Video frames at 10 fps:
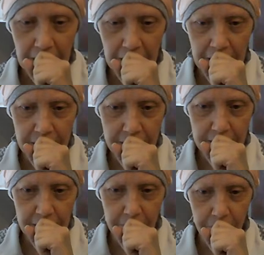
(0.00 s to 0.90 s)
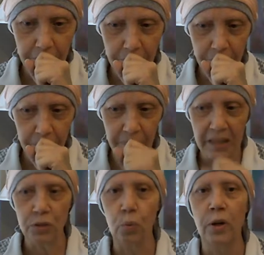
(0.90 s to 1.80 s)
It's
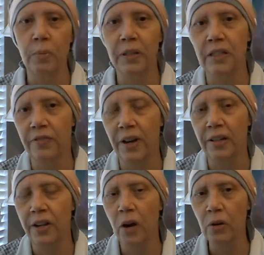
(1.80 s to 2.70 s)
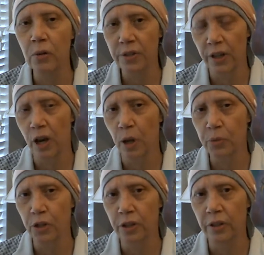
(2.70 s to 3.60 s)
It's weird because if I'd known it was an
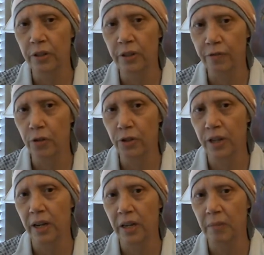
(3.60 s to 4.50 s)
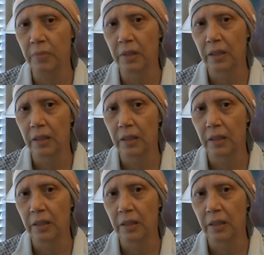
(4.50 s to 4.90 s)
option the first time,